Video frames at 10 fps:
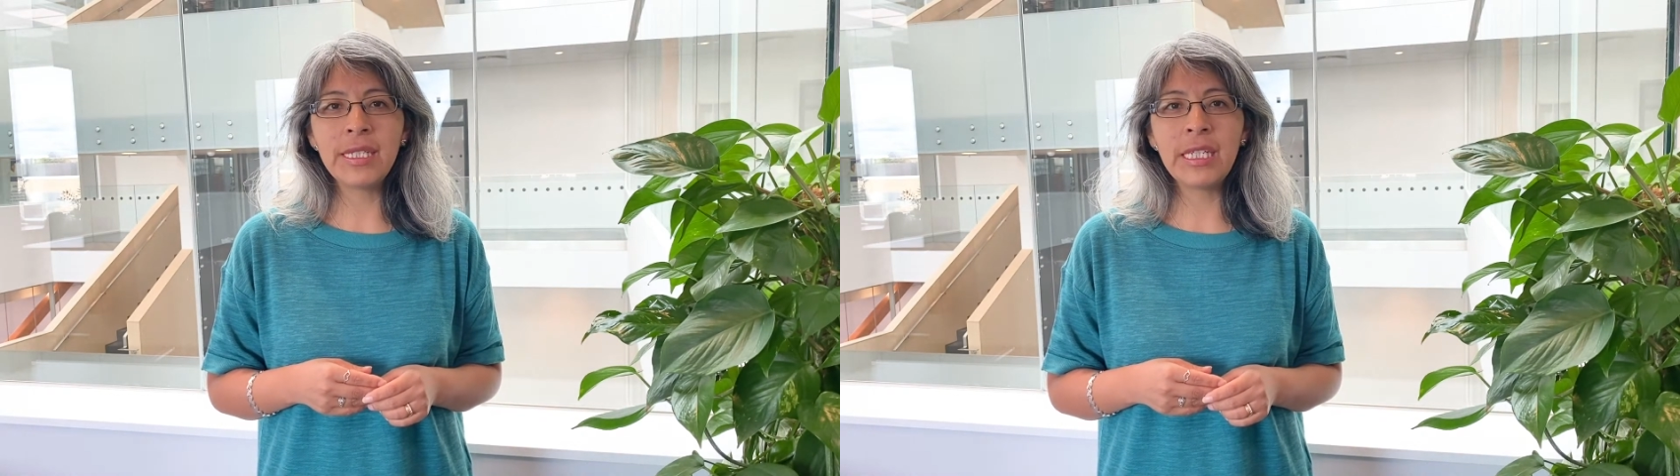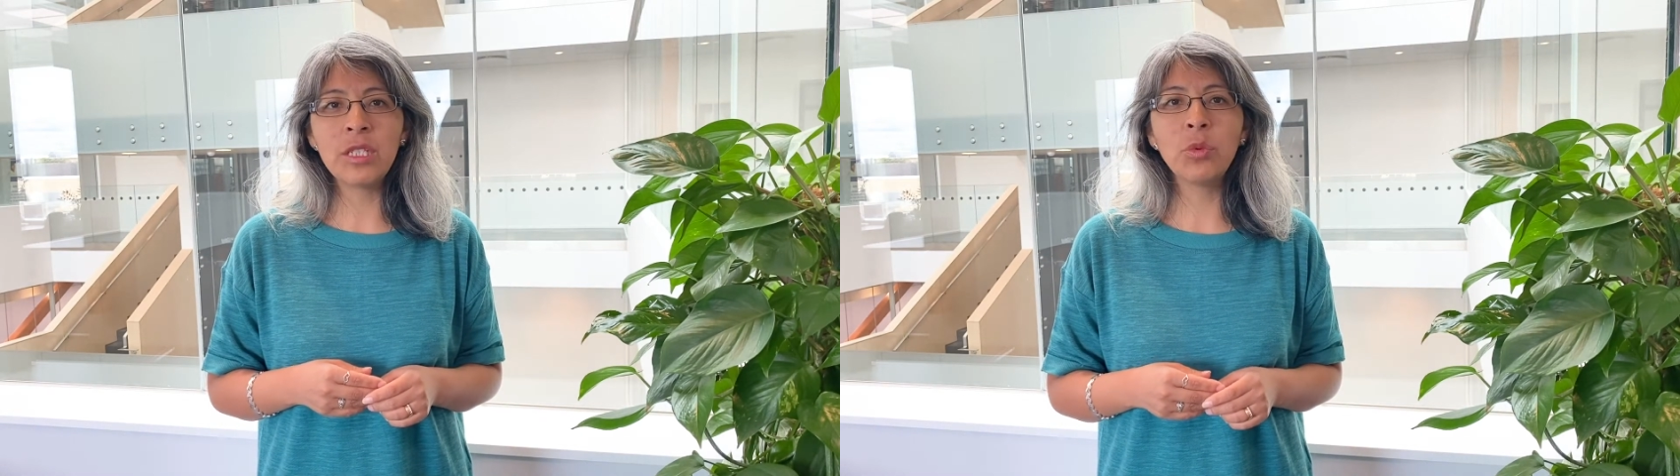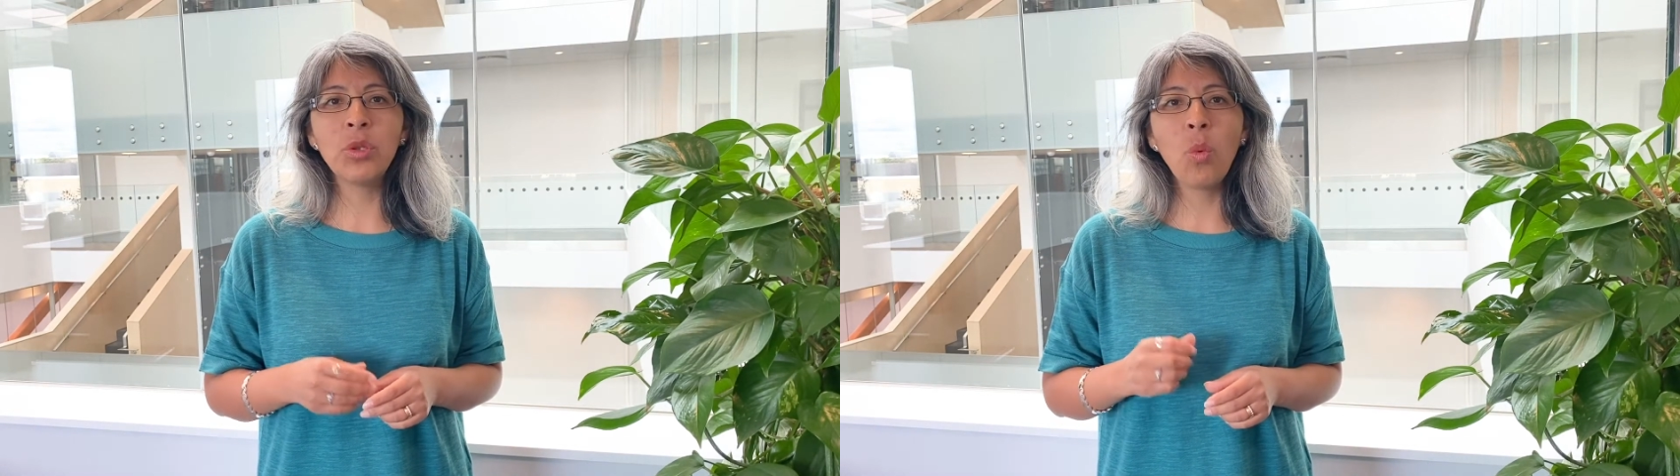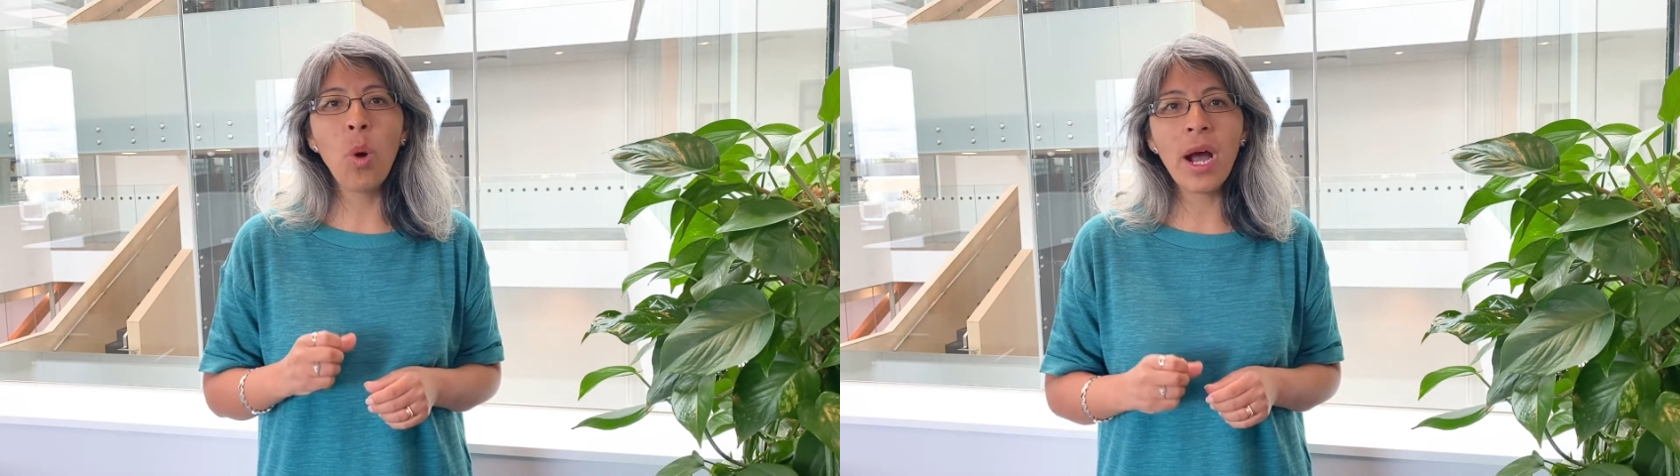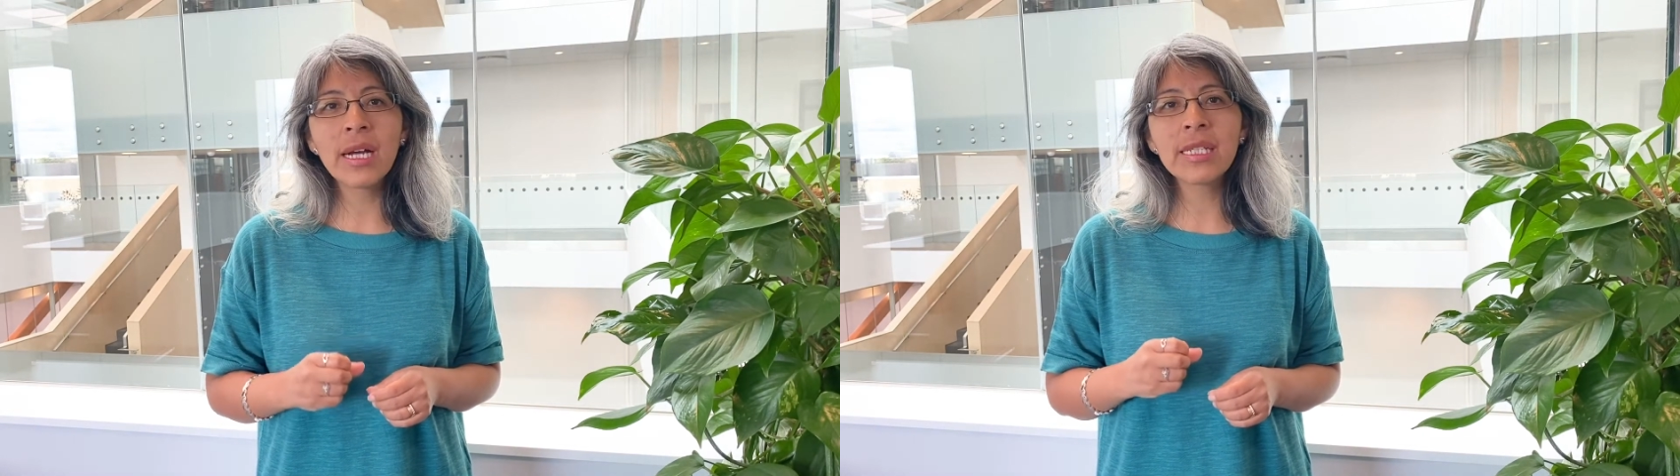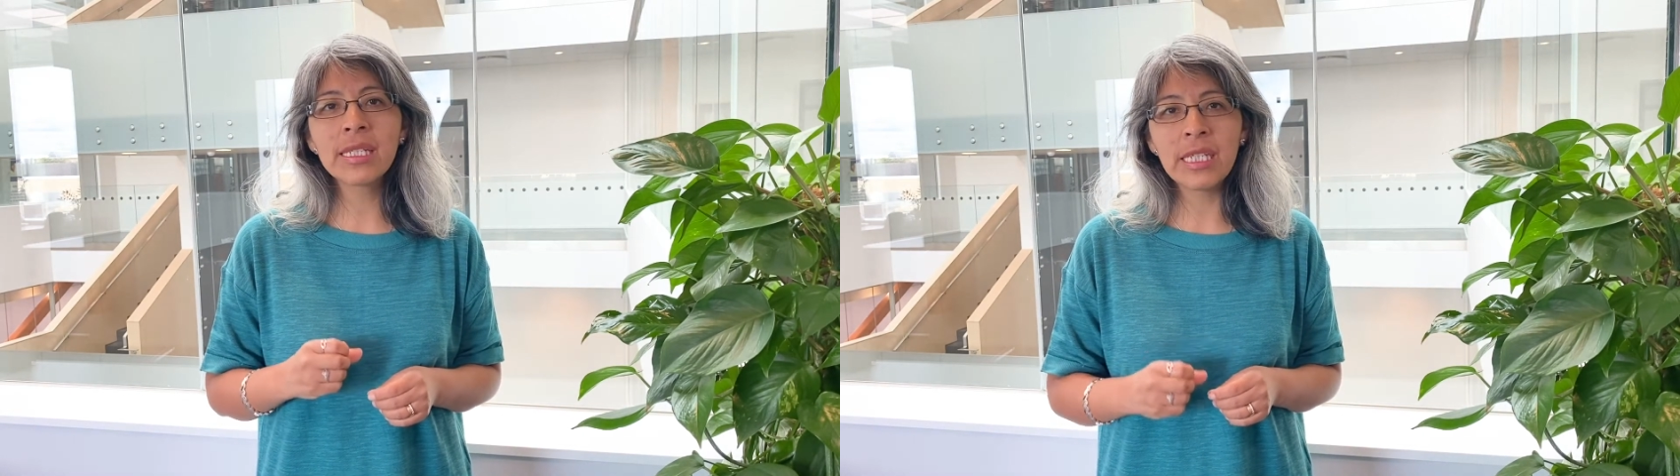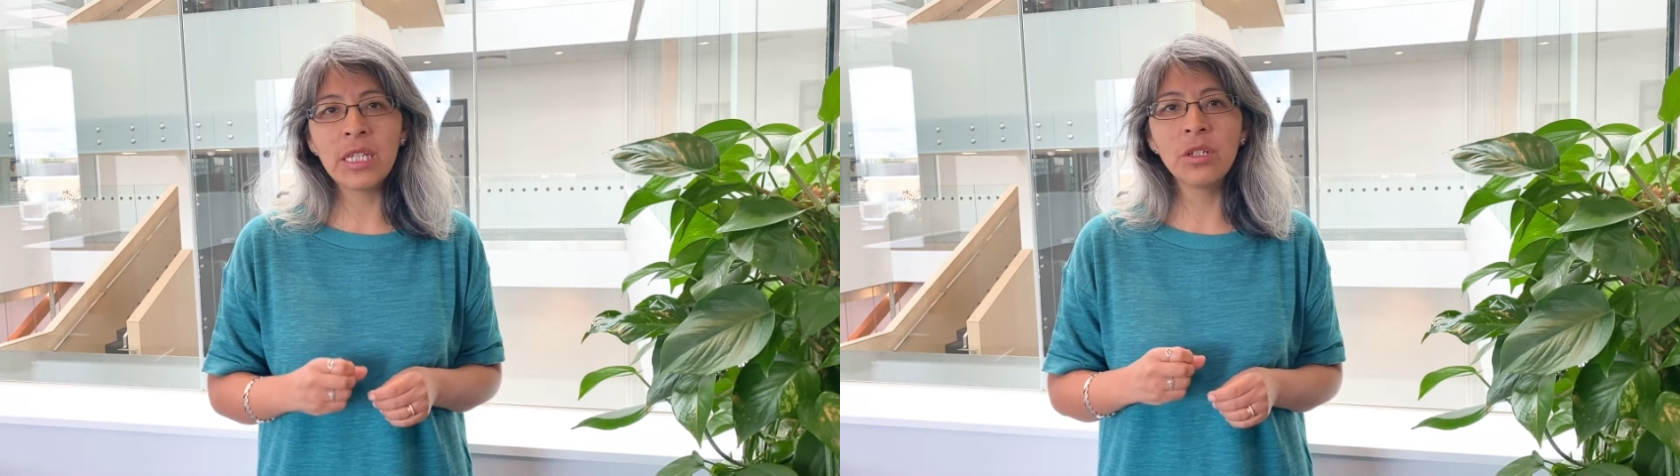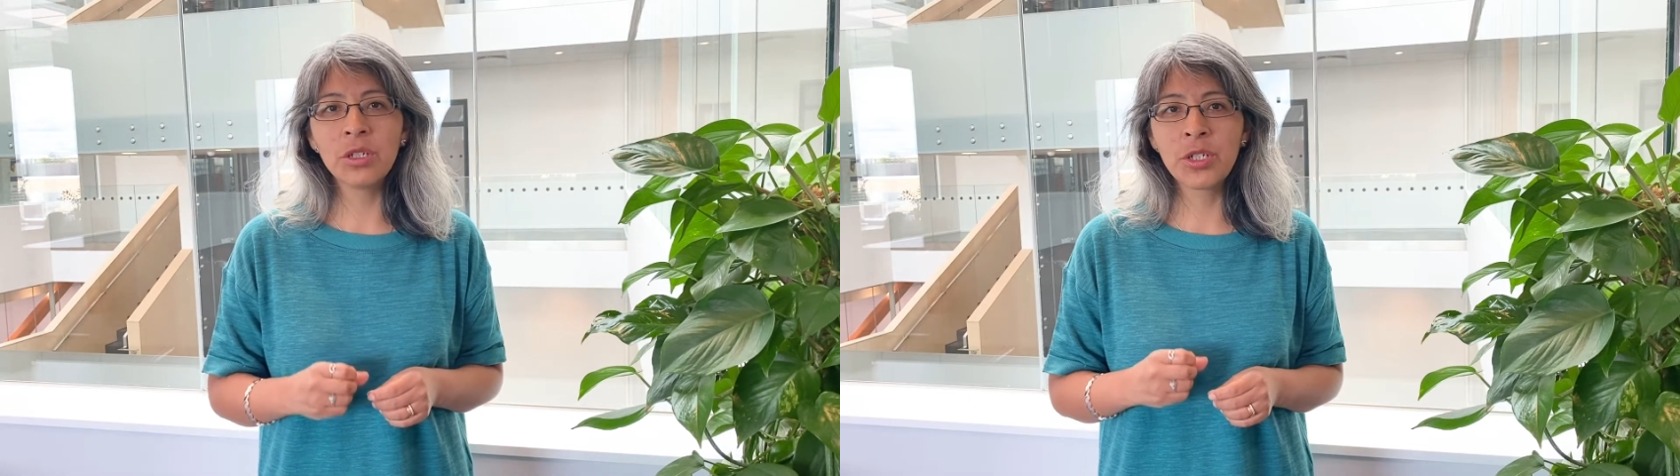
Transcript: this with one single